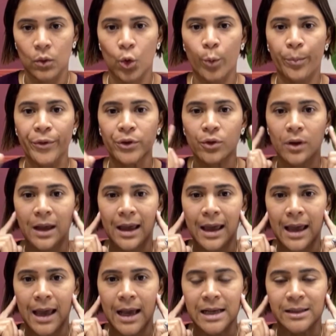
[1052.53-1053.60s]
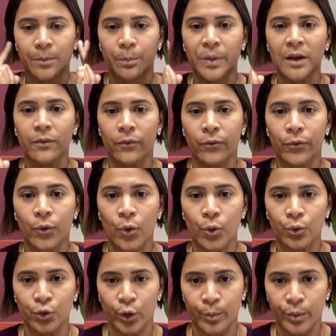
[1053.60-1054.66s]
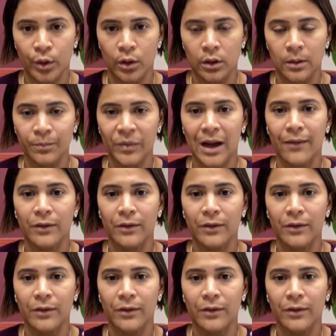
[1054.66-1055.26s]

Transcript: open your ears, be vulnerable,